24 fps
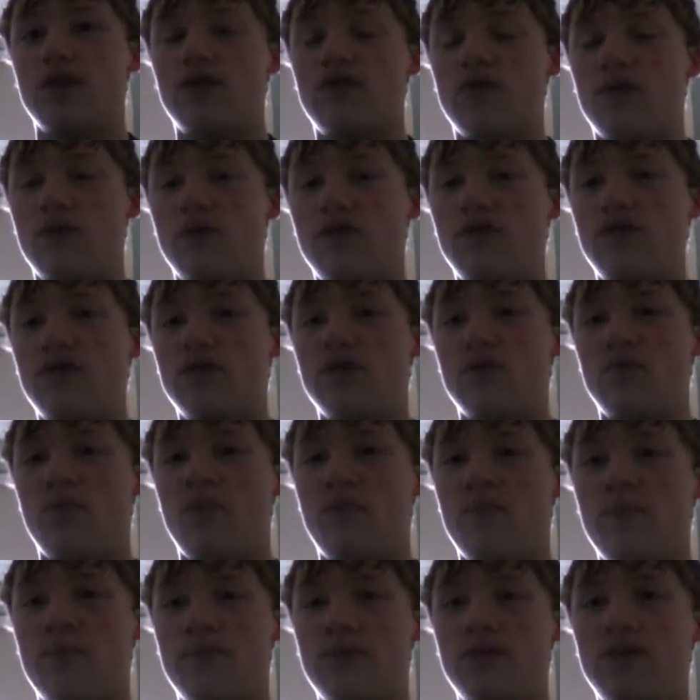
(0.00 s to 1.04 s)
So he
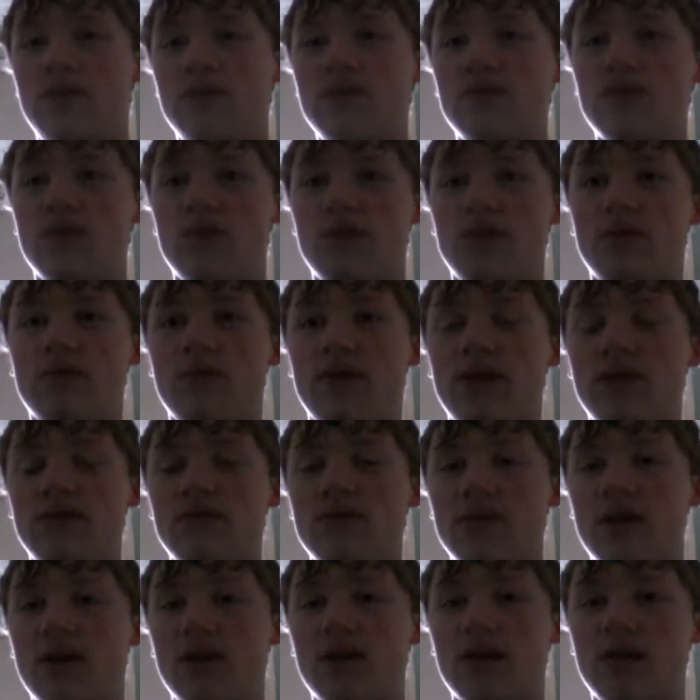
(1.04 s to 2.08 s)
went
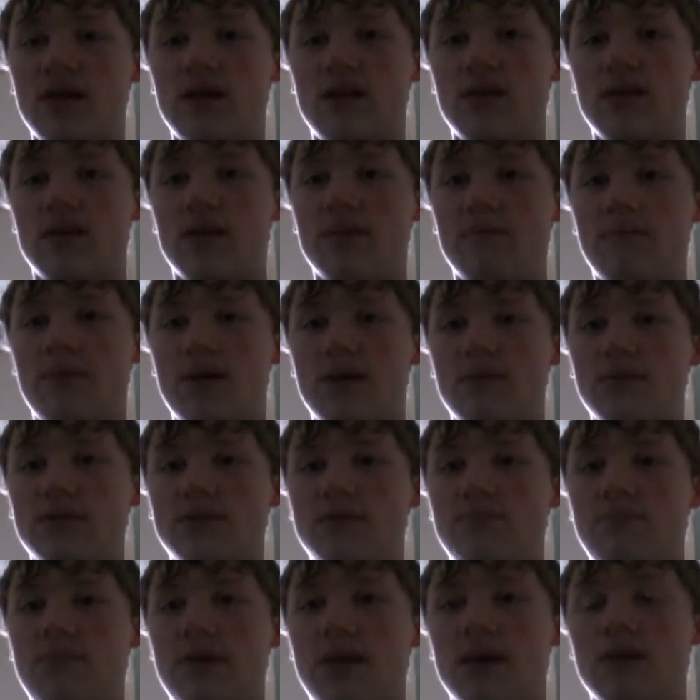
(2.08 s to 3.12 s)
to that
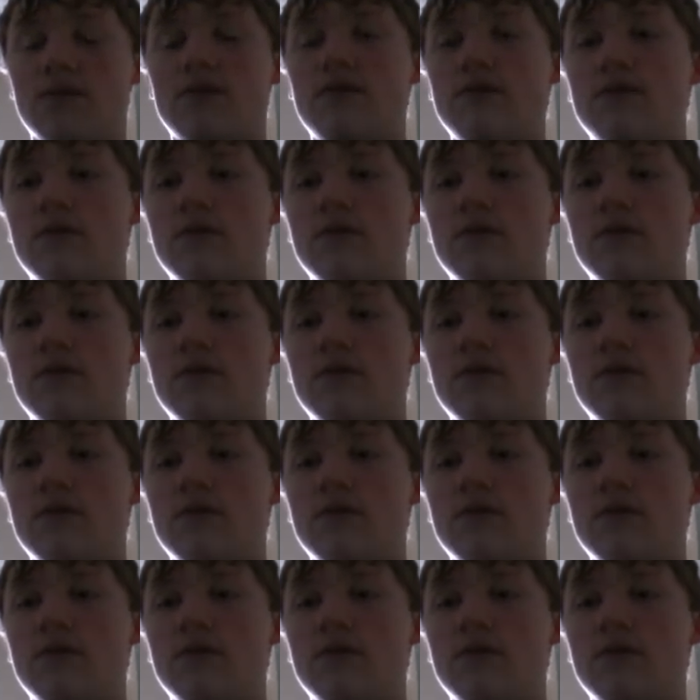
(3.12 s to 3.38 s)
bottomless pit.